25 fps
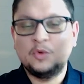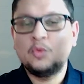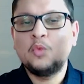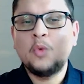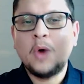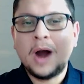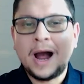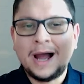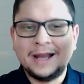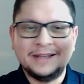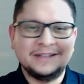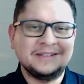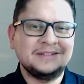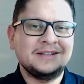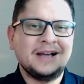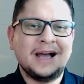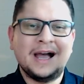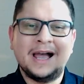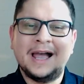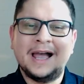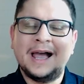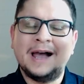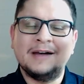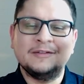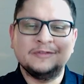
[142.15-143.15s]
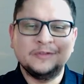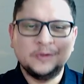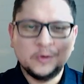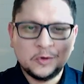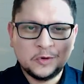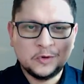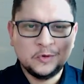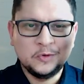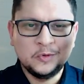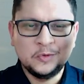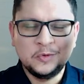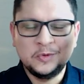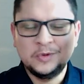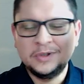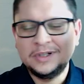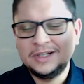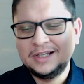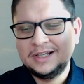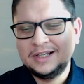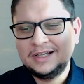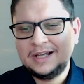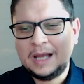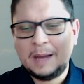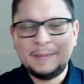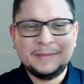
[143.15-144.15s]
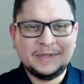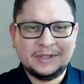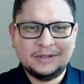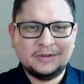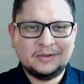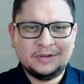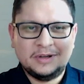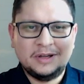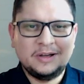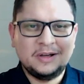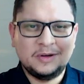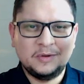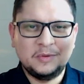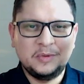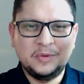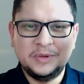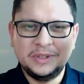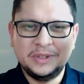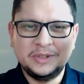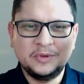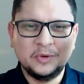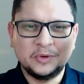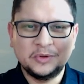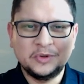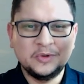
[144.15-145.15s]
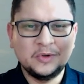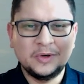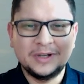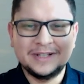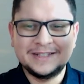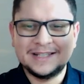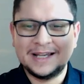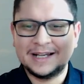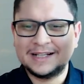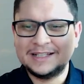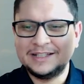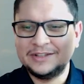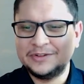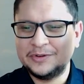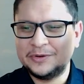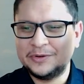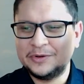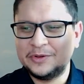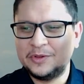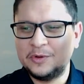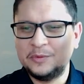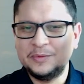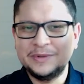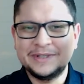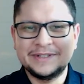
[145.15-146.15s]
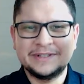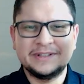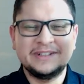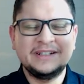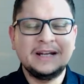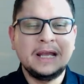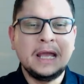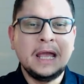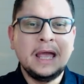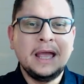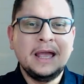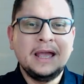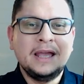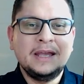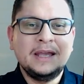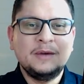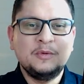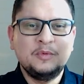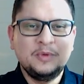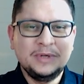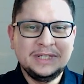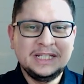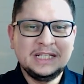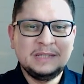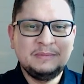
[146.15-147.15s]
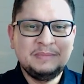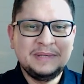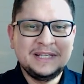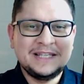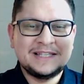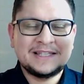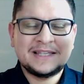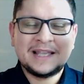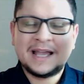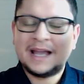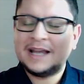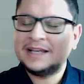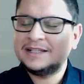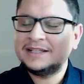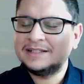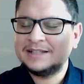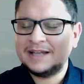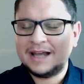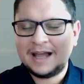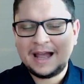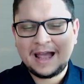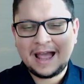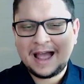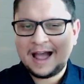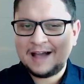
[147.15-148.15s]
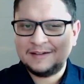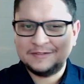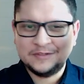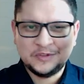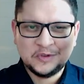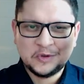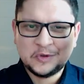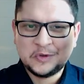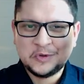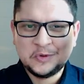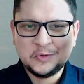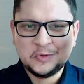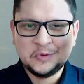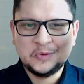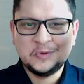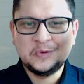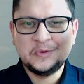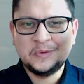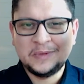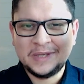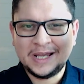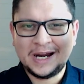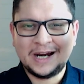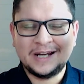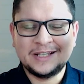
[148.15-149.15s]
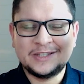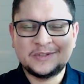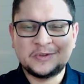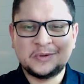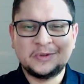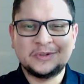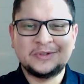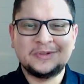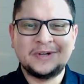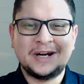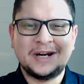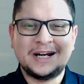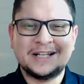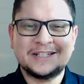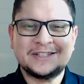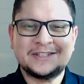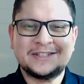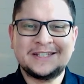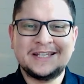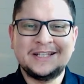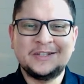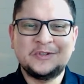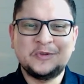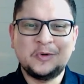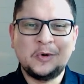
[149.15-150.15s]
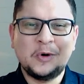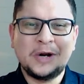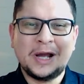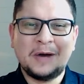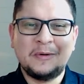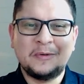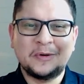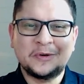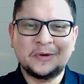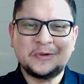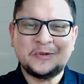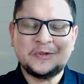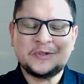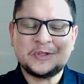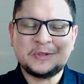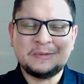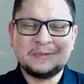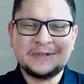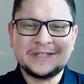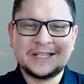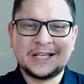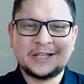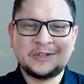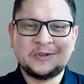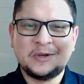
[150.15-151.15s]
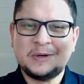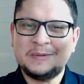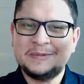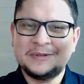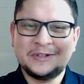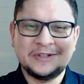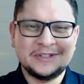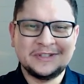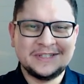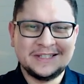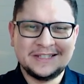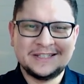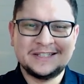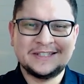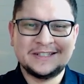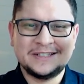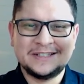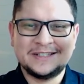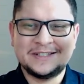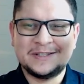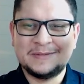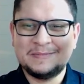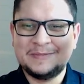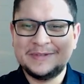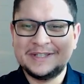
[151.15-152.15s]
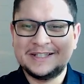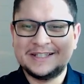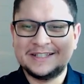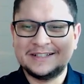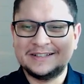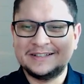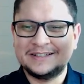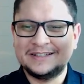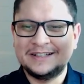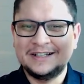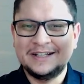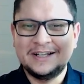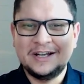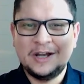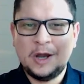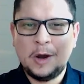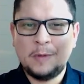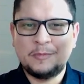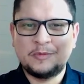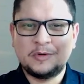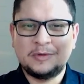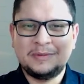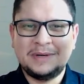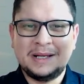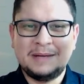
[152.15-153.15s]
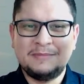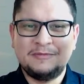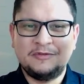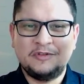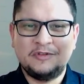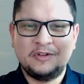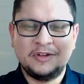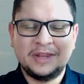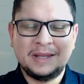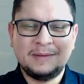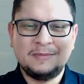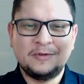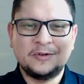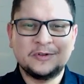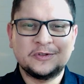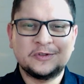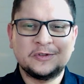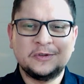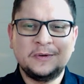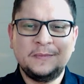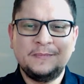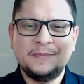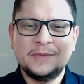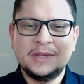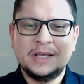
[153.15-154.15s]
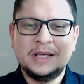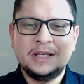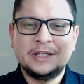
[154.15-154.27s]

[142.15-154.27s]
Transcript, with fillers: Why? I have no clue. I mean, we don't know exactly the reason. Will it be signed? I have no clue. It's what we are saying to all our customers actually, because it's a bit a problem for them also.